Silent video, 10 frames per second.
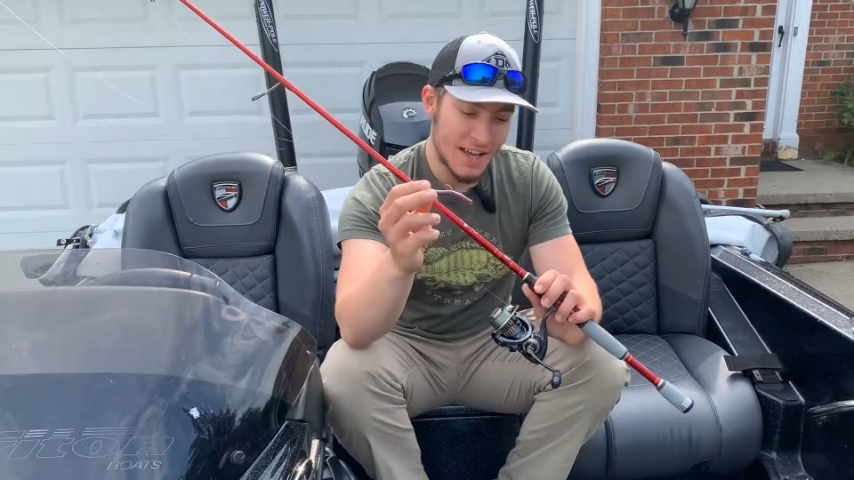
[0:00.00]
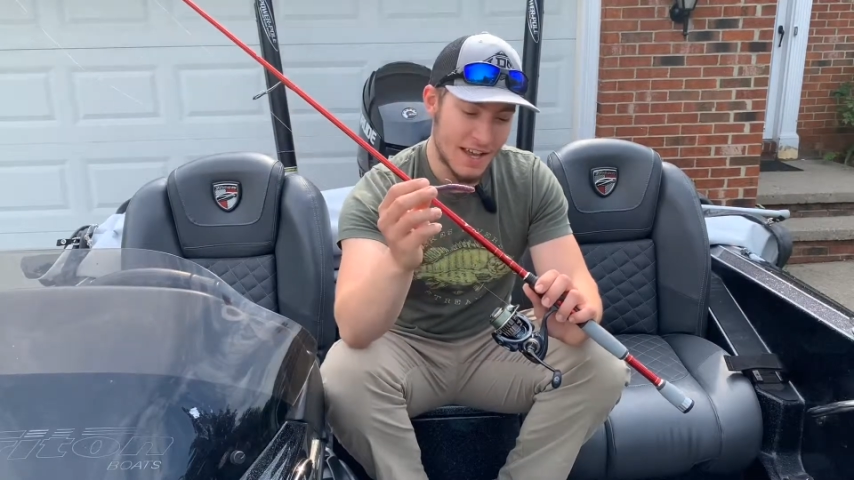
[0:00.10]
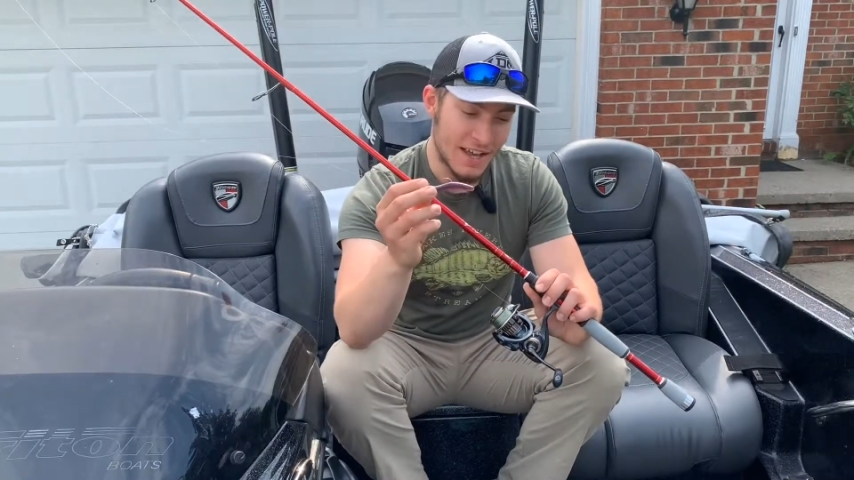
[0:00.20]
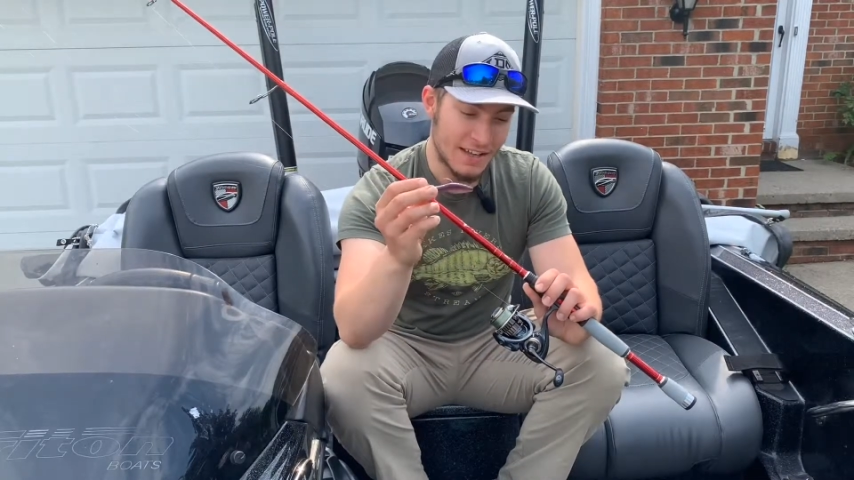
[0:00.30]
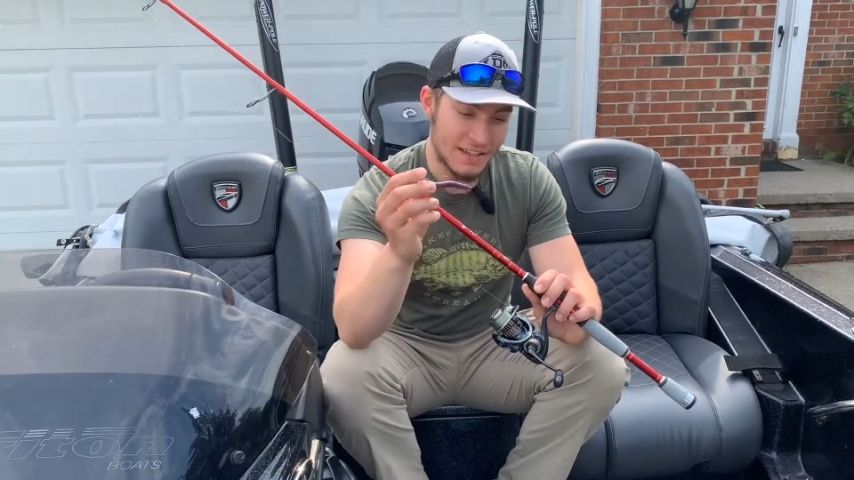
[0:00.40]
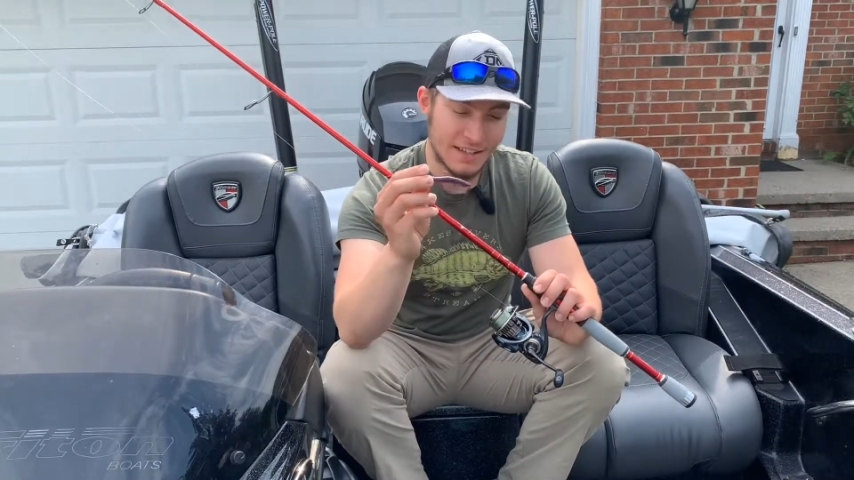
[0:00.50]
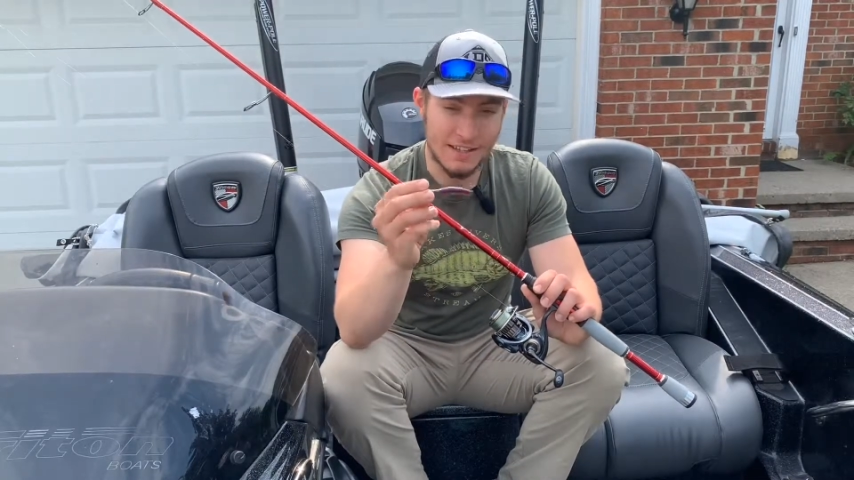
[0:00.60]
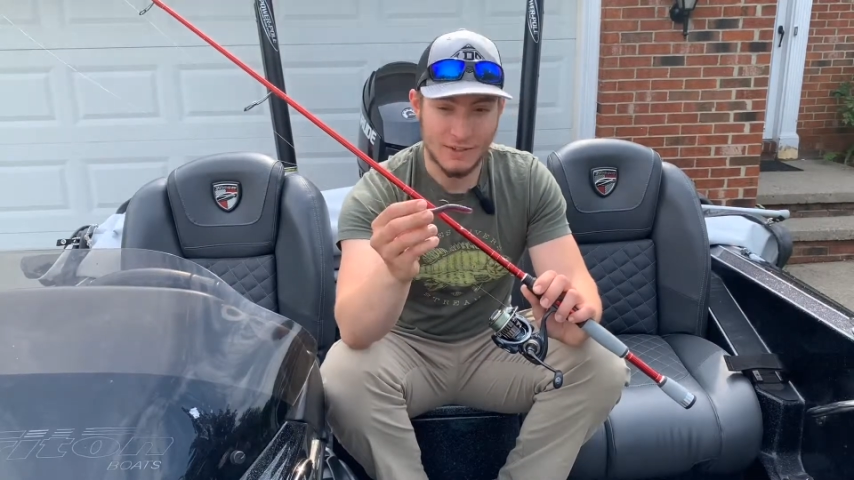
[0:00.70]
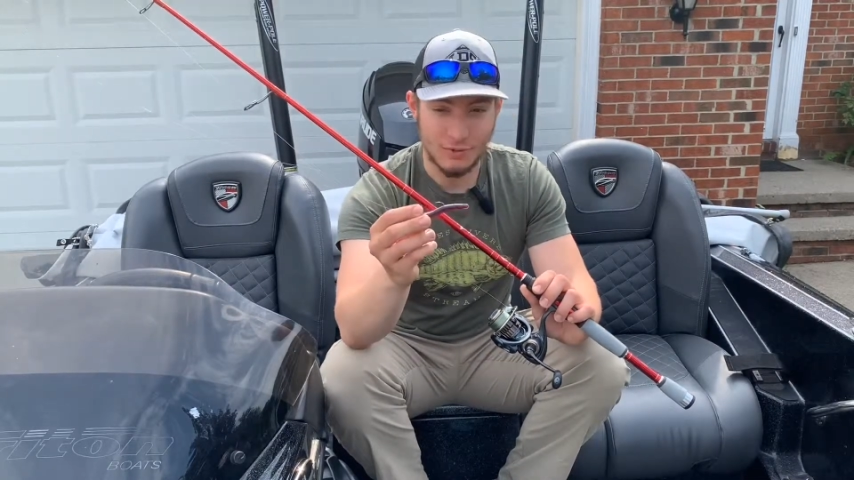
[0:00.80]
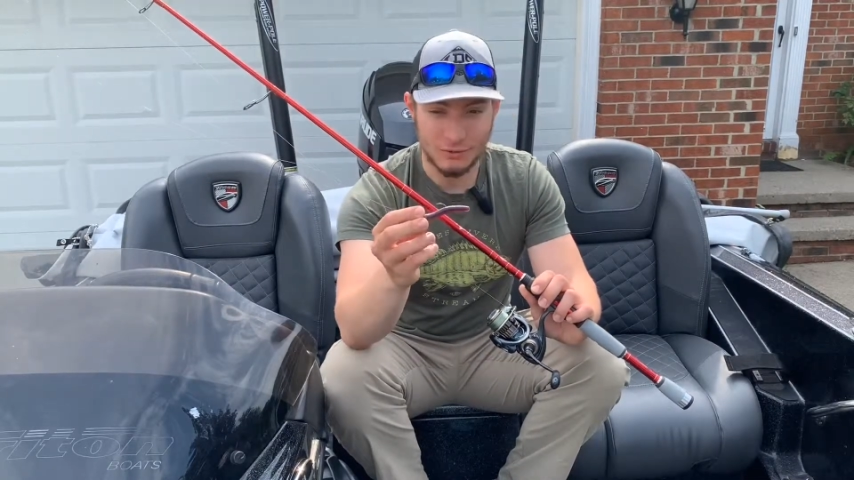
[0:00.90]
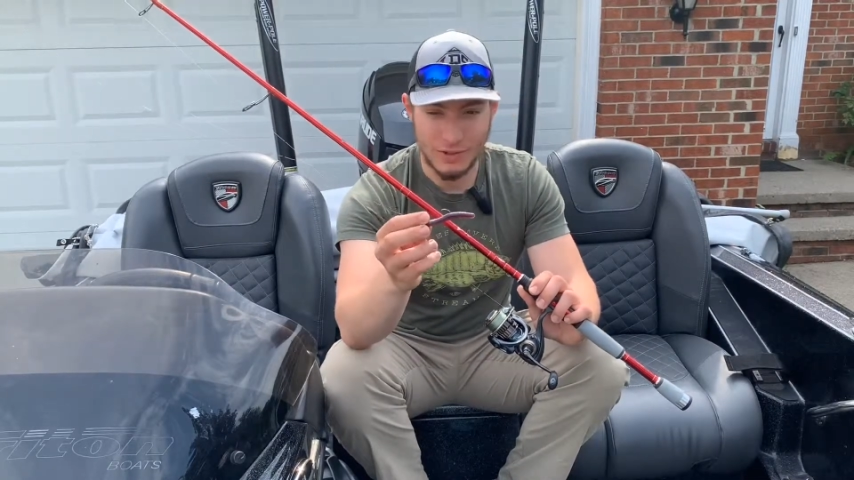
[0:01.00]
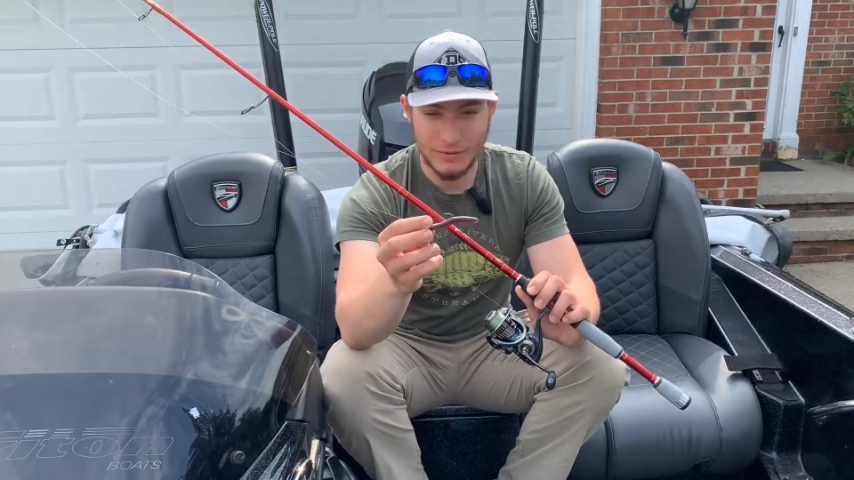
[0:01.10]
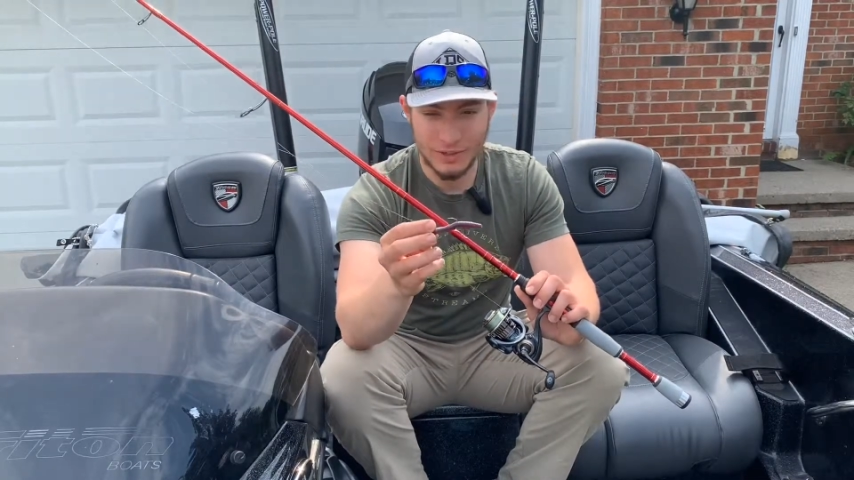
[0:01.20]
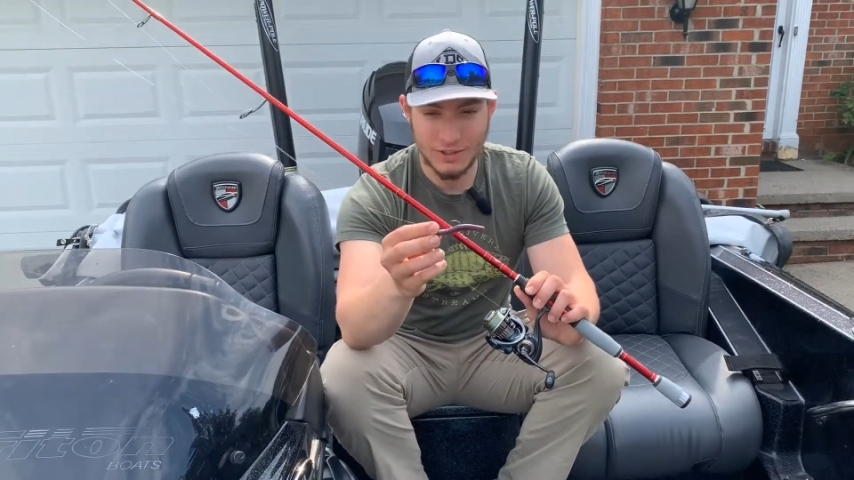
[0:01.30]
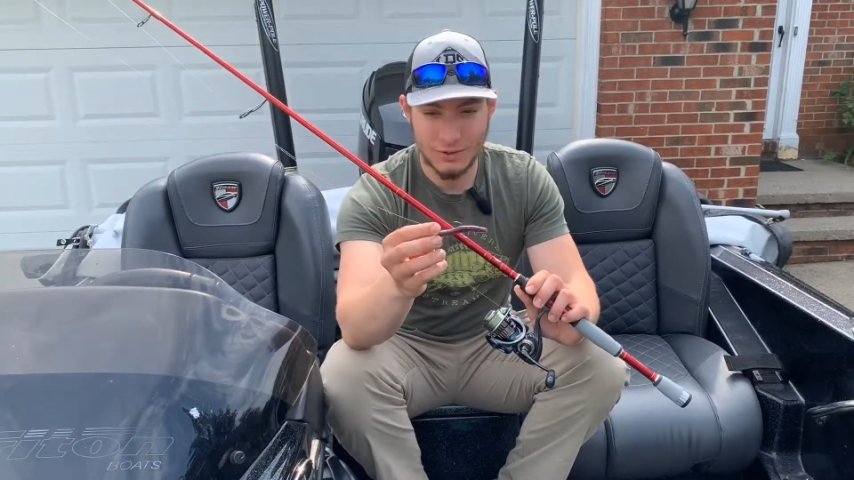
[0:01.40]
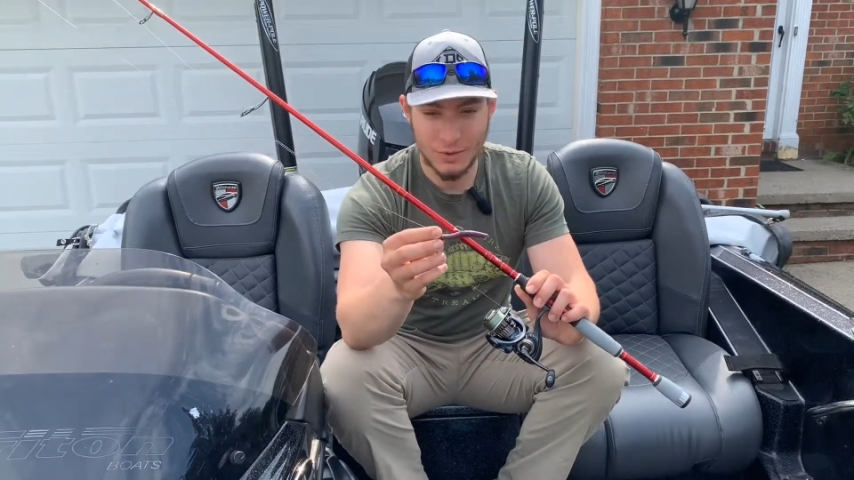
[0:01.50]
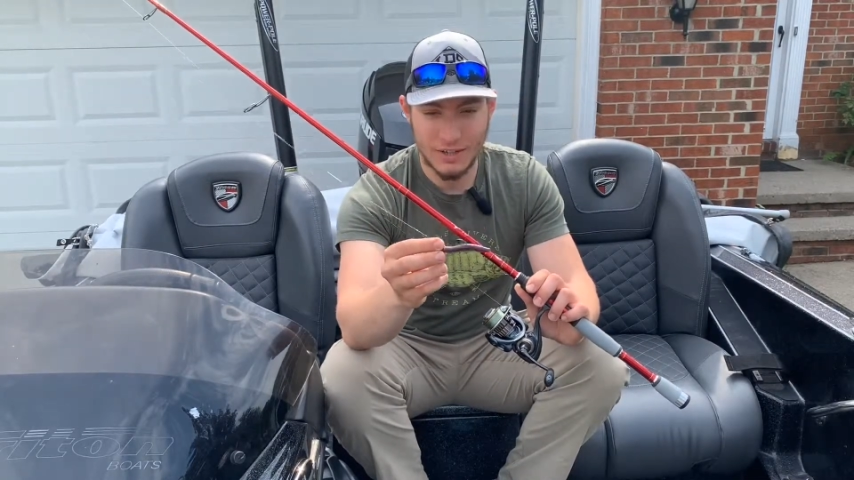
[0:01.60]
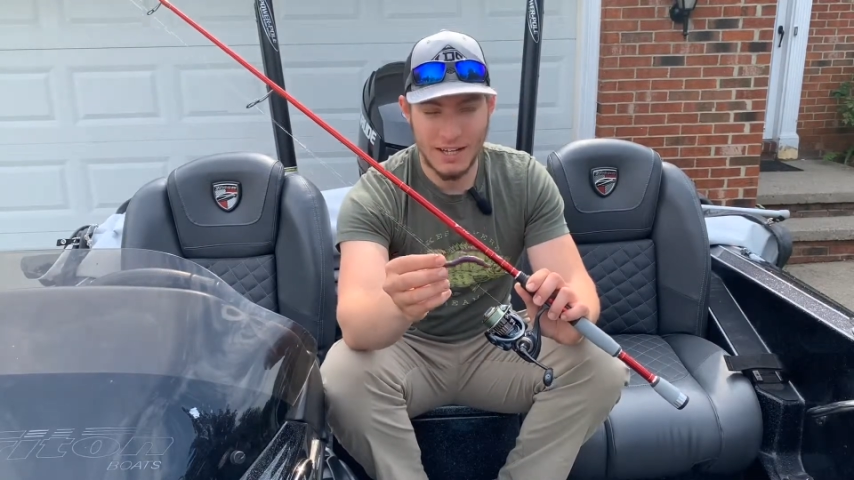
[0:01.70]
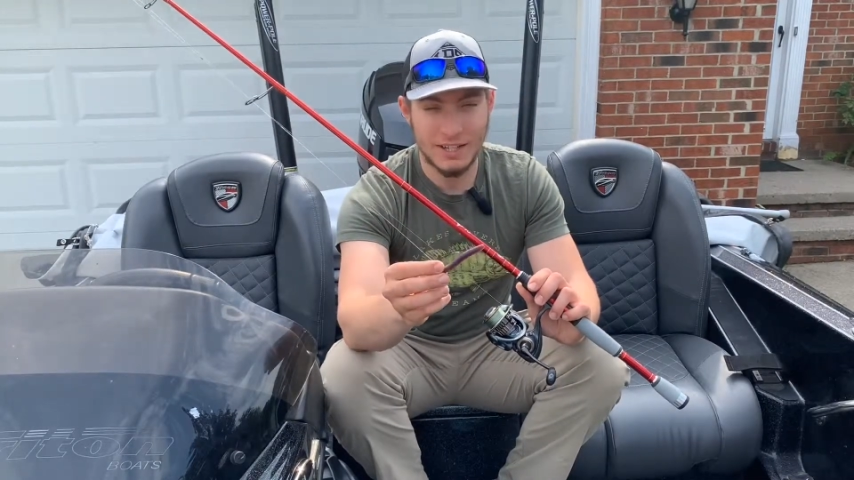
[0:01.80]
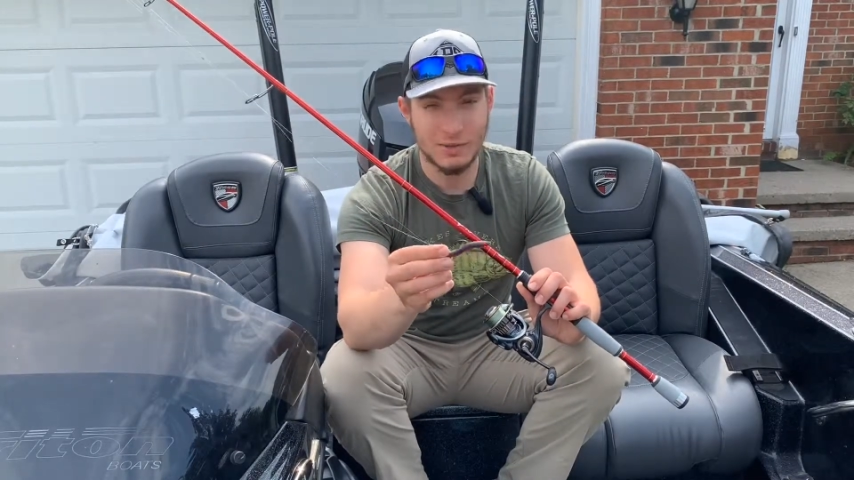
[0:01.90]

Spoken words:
And in the river or whatnot,